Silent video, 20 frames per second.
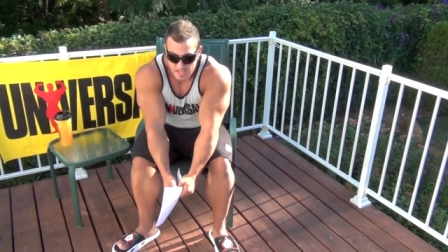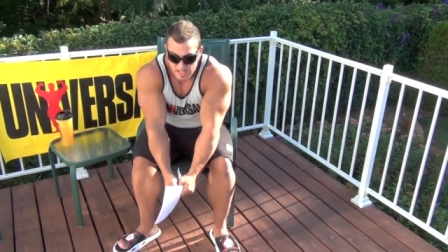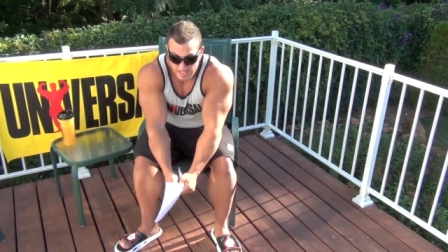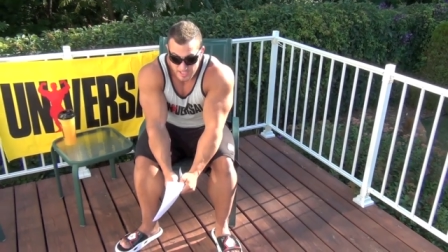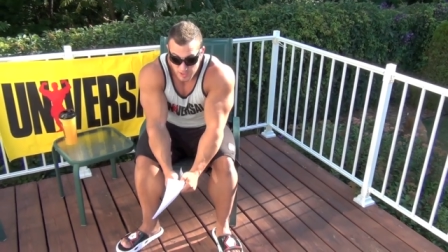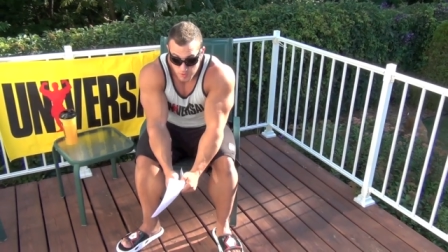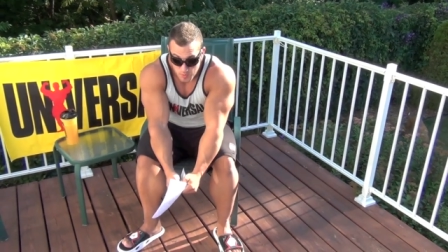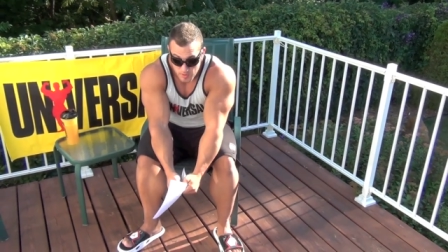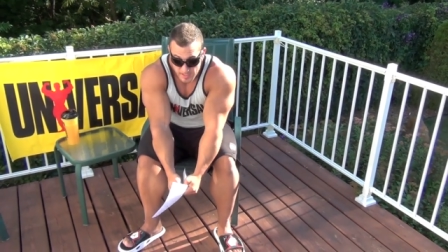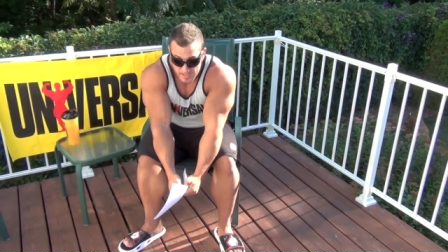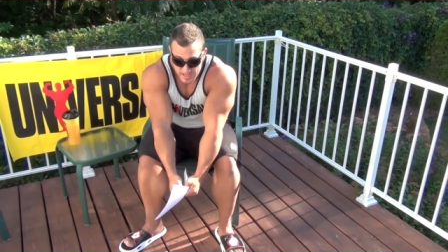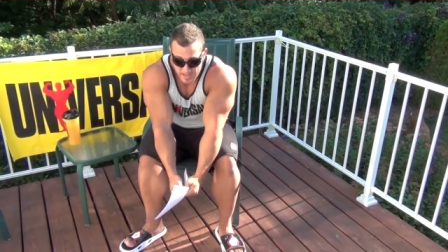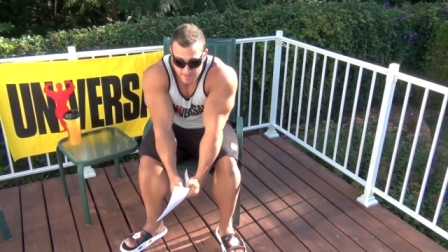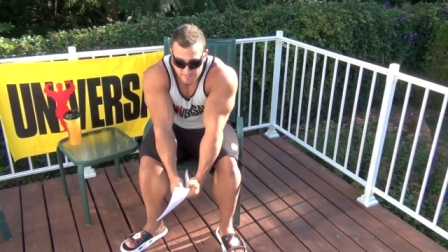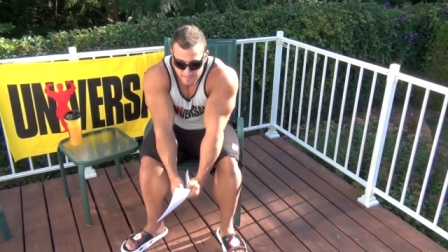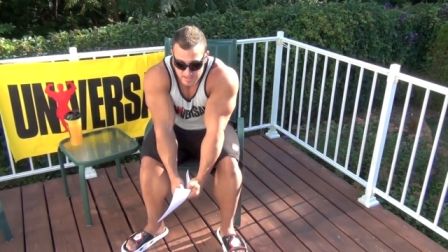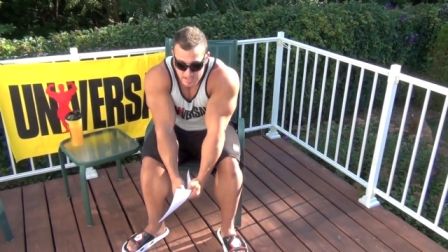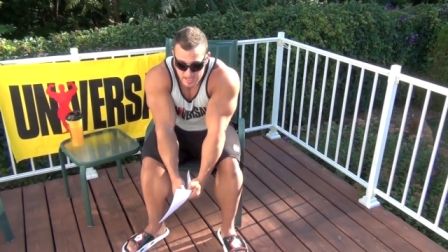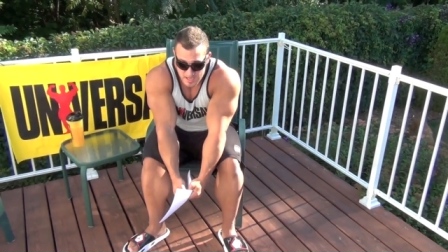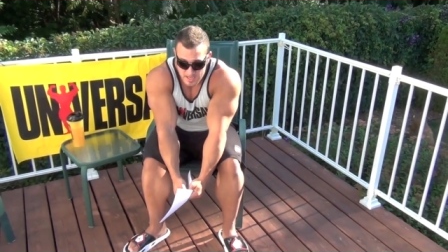like really
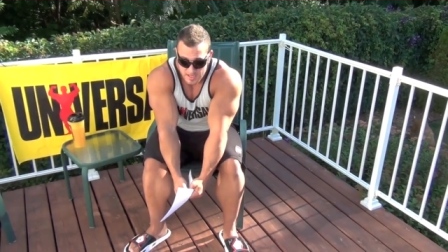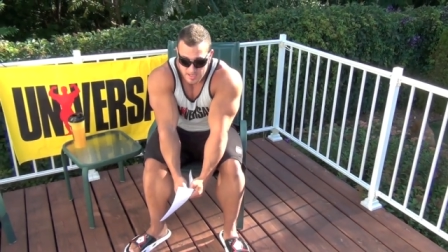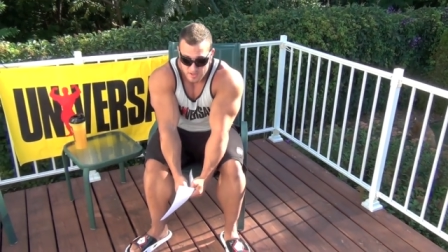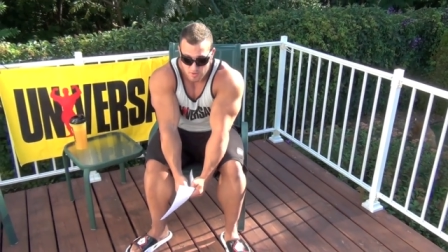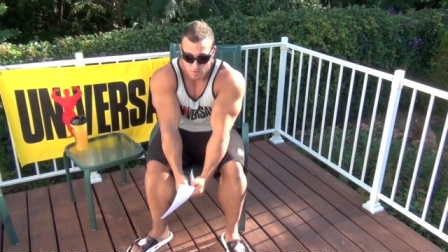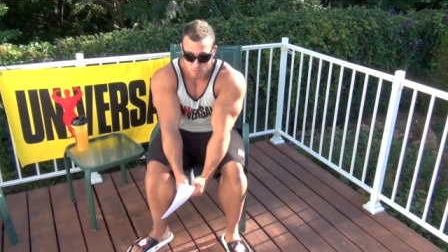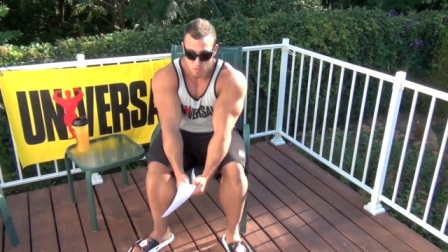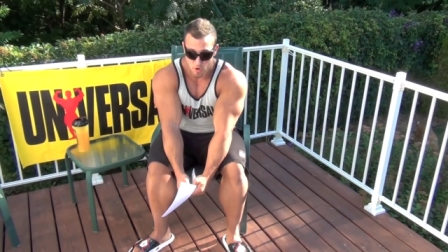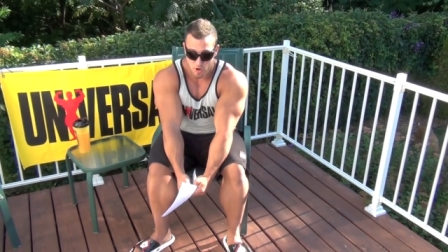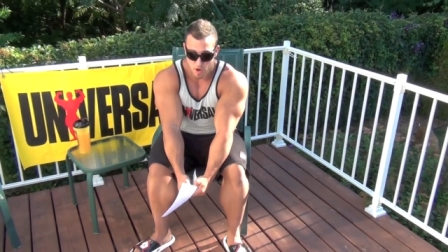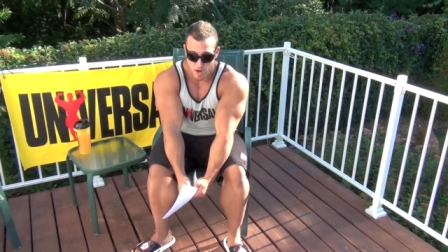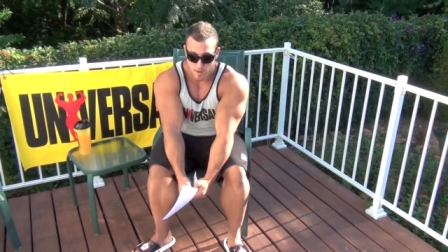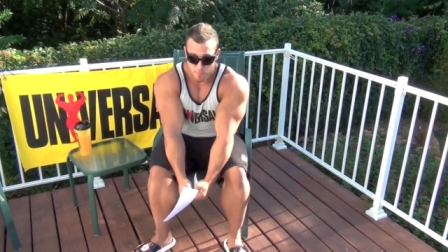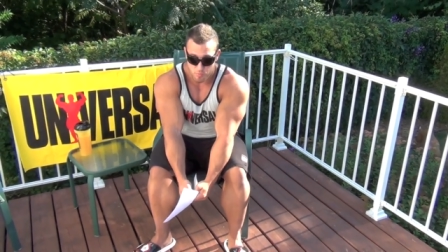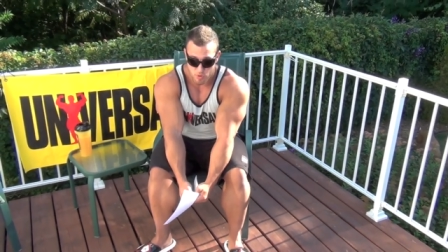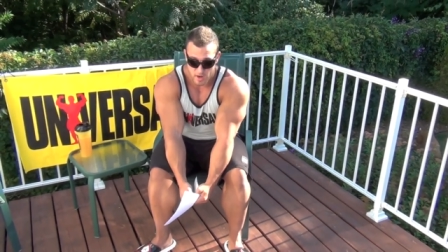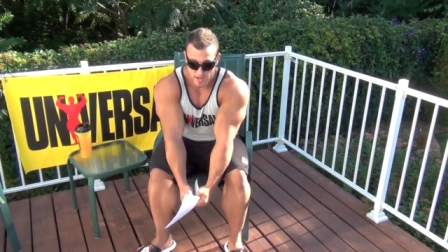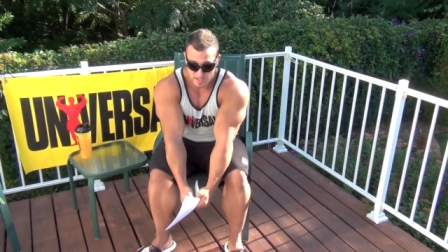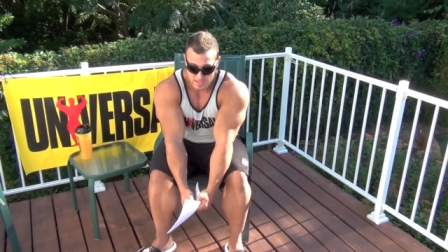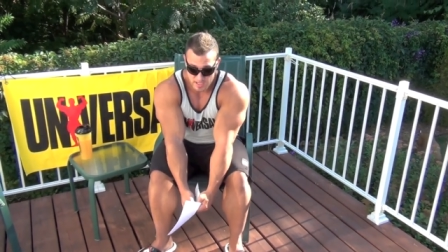heavy, you're more
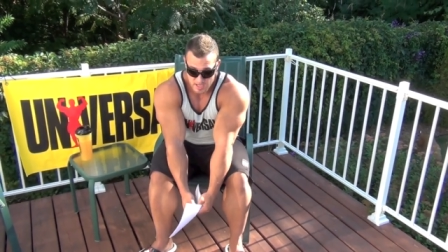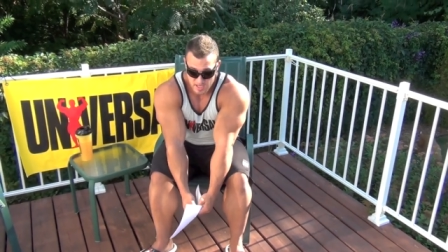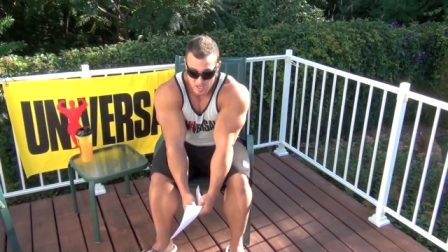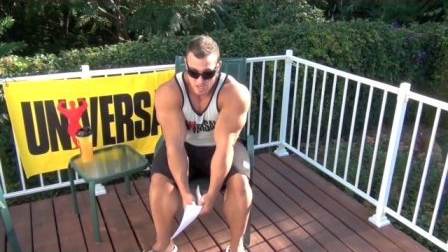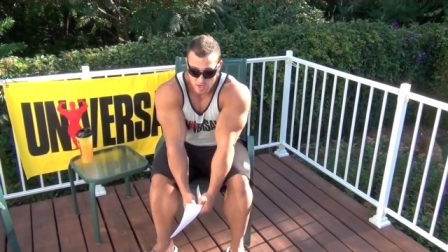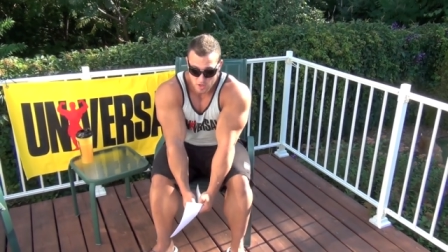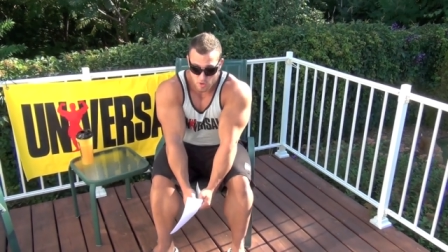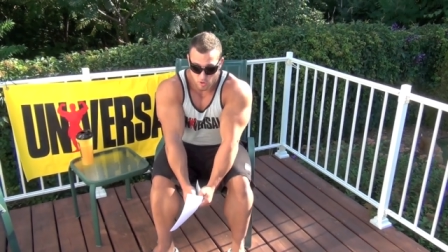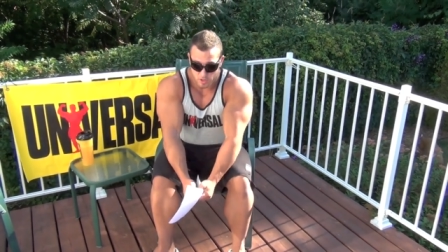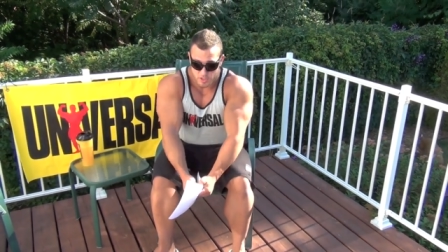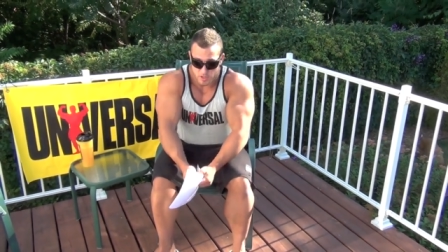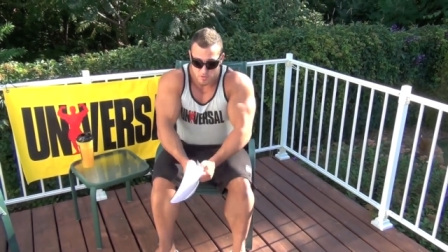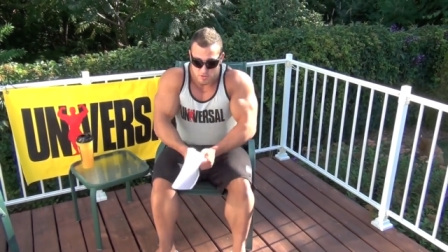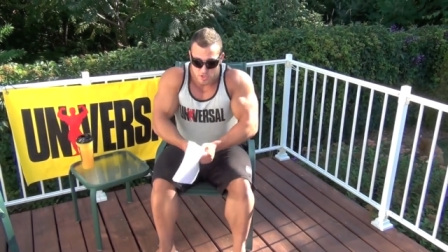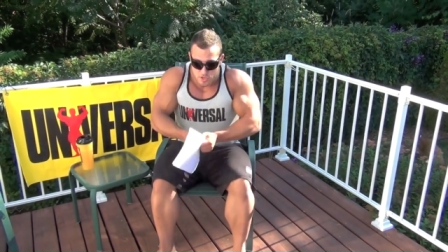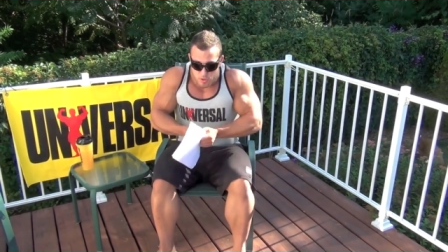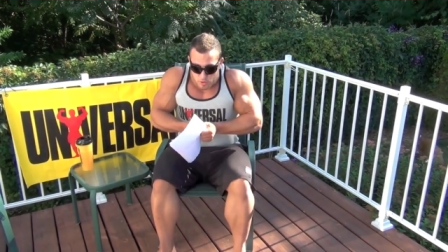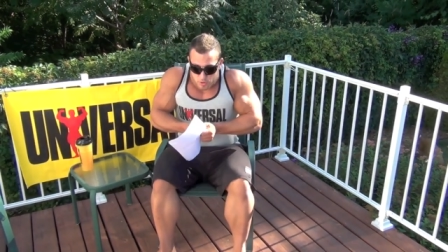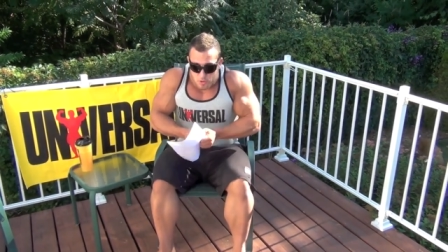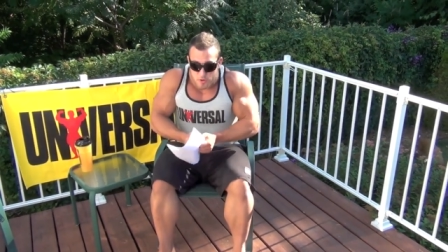upright, you all use
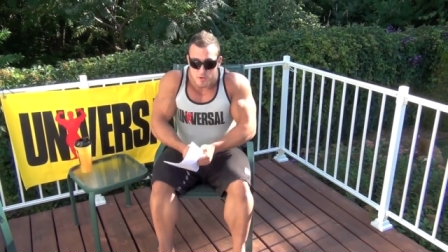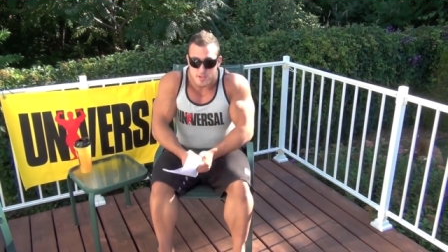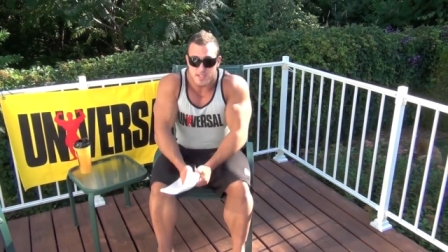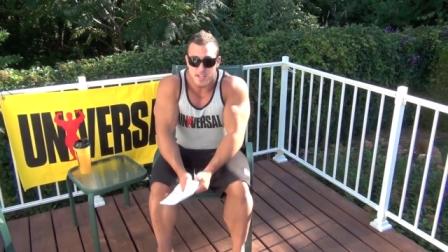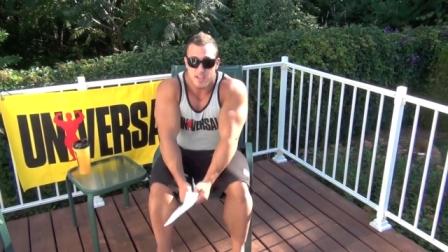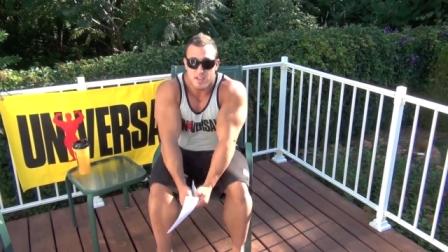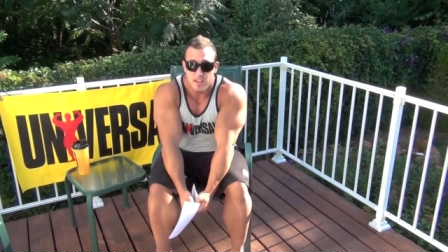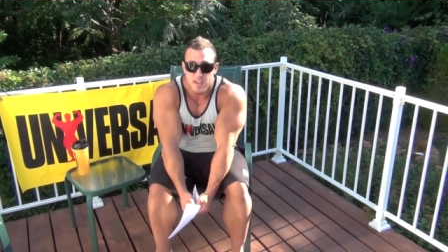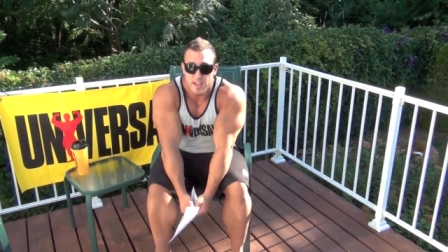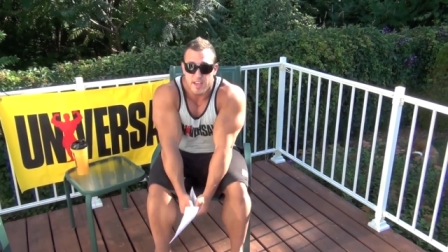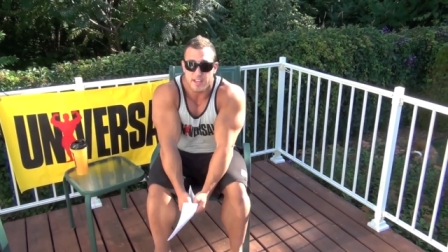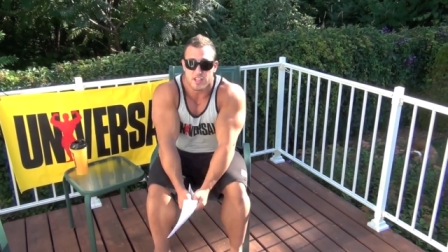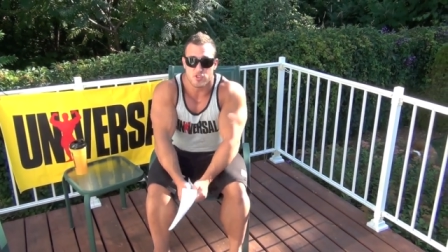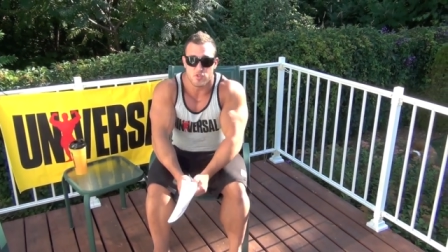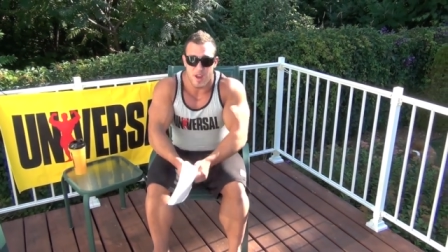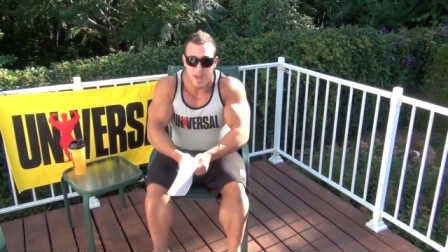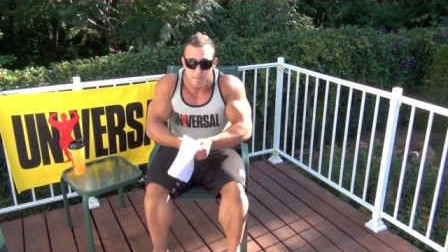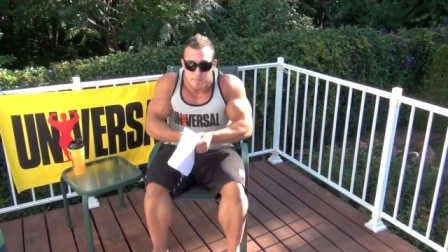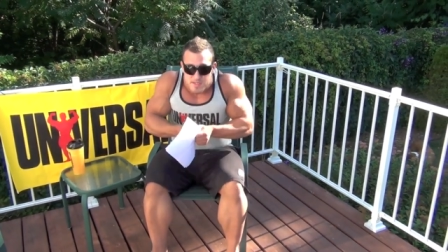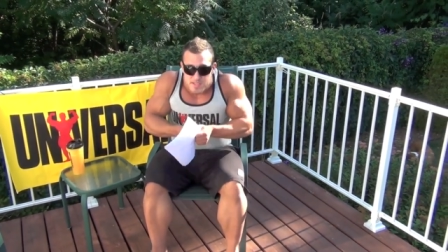shoulders and
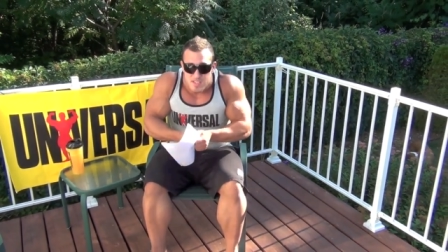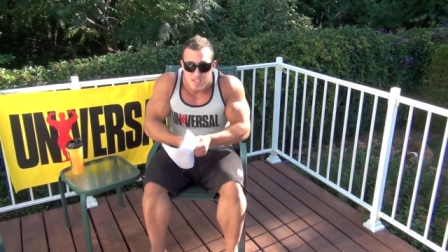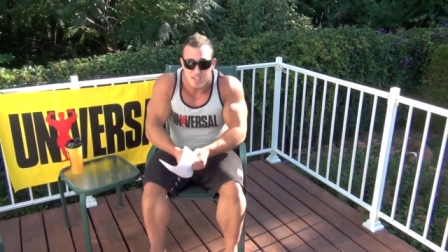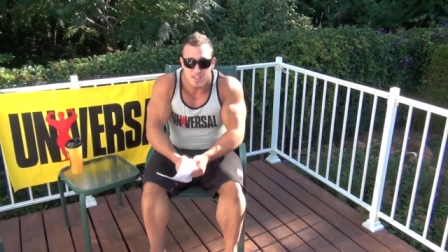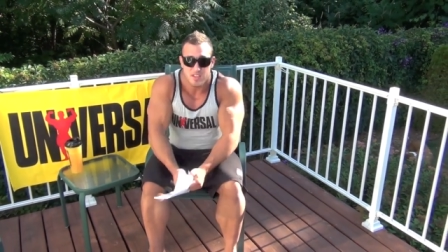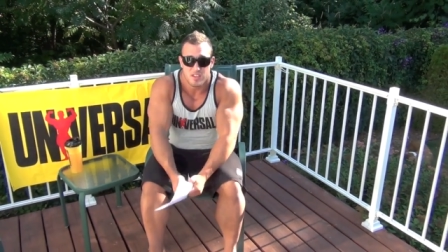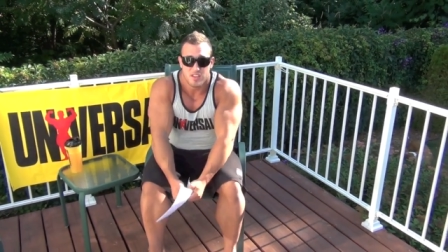traps.